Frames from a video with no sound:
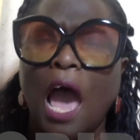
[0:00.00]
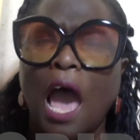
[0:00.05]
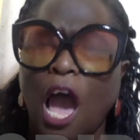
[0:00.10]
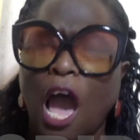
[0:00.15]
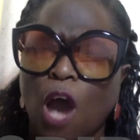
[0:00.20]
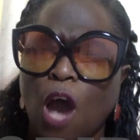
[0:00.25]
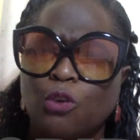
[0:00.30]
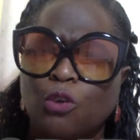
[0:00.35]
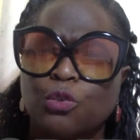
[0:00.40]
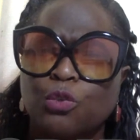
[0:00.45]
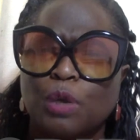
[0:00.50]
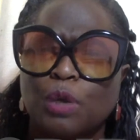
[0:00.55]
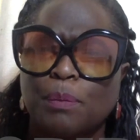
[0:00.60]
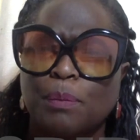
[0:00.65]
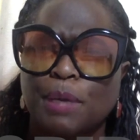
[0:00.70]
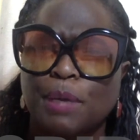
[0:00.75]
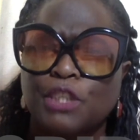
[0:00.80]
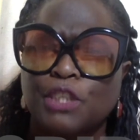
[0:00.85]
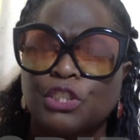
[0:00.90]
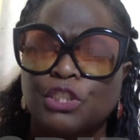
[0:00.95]
How do a
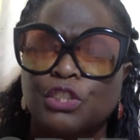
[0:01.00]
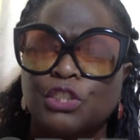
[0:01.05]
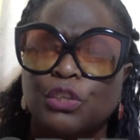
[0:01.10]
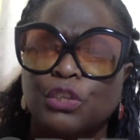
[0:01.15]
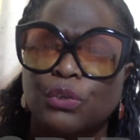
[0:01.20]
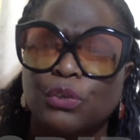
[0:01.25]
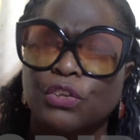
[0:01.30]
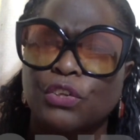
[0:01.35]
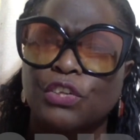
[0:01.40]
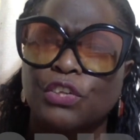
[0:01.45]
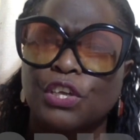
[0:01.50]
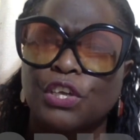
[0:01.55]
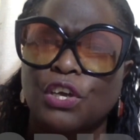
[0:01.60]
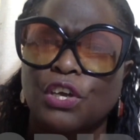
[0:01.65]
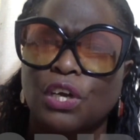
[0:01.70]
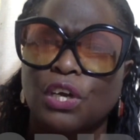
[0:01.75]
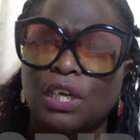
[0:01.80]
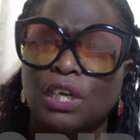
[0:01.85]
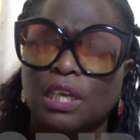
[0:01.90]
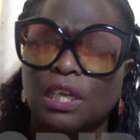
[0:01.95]
patient know that they
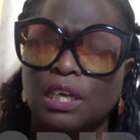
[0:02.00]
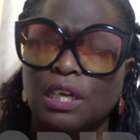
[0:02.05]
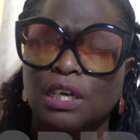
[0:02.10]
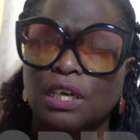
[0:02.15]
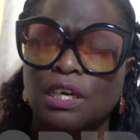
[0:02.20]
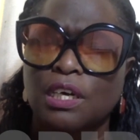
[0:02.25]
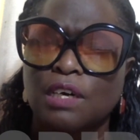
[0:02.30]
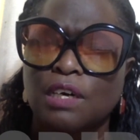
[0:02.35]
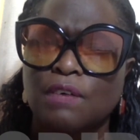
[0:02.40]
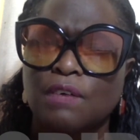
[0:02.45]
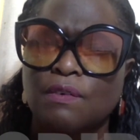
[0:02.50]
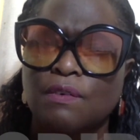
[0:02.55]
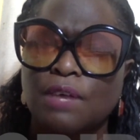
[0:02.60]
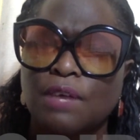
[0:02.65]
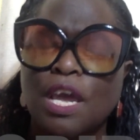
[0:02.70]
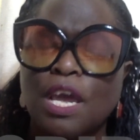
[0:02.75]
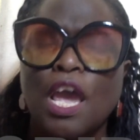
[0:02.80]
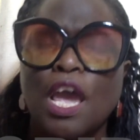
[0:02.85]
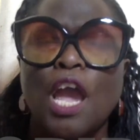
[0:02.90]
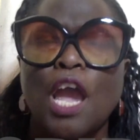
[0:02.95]
are loved?
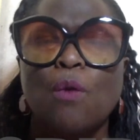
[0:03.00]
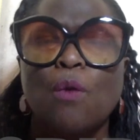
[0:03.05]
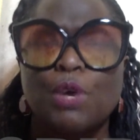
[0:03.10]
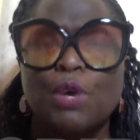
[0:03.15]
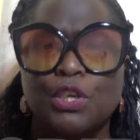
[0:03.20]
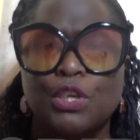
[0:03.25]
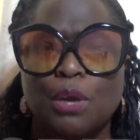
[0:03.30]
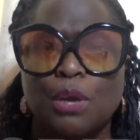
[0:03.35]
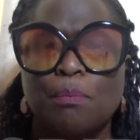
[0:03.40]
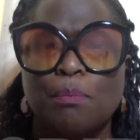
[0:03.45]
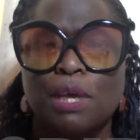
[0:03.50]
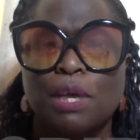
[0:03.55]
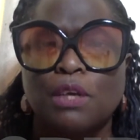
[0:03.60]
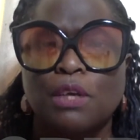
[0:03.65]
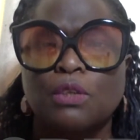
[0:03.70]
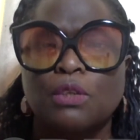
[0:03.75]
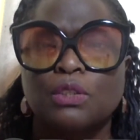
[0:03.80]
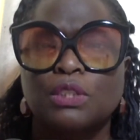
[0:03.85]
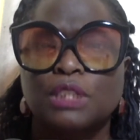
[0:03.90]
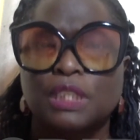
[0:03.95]
And when your
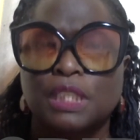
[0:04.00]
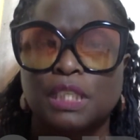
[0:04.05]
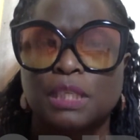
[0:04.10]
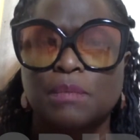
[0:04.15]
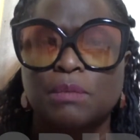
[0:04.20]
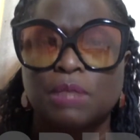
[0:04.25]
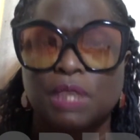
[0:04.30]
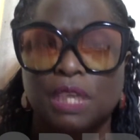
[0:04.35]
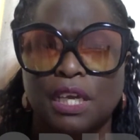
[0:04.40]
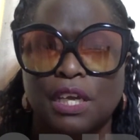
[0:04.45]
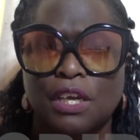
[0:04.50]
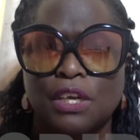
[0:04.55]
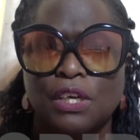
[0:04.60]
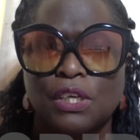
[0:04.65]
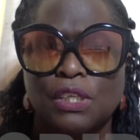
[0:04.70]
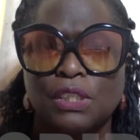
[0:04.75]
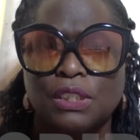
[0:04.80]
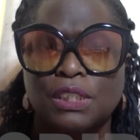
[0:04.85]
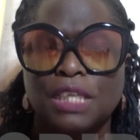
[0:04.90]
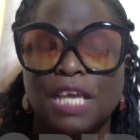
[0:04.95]
medical team
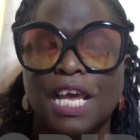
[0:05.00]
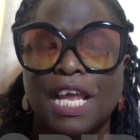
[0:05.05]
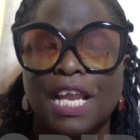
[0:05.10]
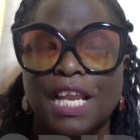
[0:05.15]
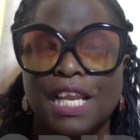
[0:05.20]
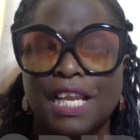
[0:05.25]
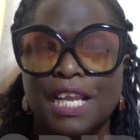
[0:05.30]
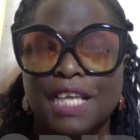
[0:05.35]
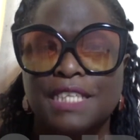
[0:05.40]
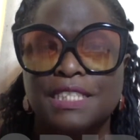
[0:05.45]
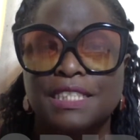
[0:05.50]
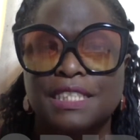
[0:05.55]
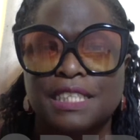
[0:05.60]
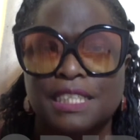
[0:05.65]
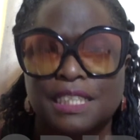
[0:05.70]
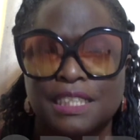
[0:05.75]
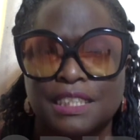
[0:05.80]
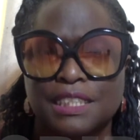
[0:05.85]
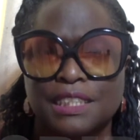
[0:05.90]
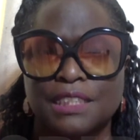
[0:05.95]
cares. Let's get
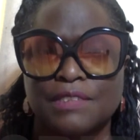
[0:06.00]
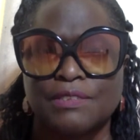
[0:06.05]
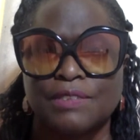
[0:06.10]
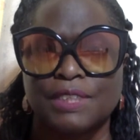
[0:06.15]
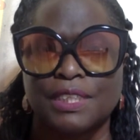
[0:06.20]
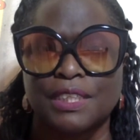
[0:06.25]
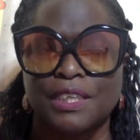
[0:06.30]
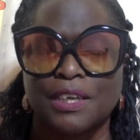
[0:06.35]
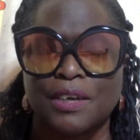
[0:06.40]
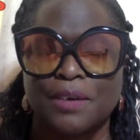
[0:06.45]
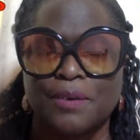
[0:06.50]
into the video.